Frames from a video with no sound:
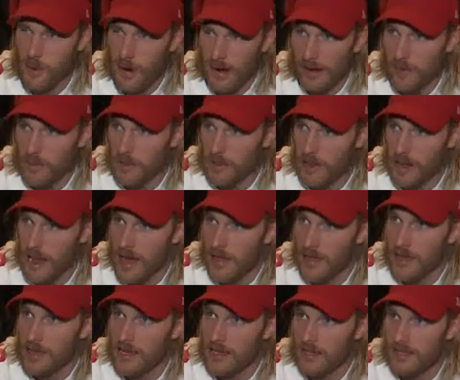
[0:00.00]
their home in
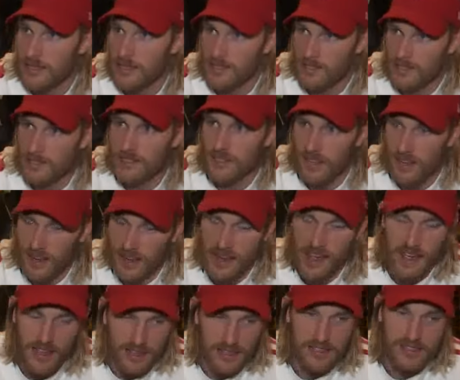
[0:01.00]
most off
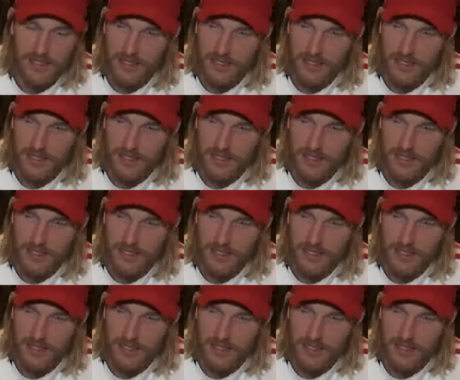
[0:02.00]
seasons.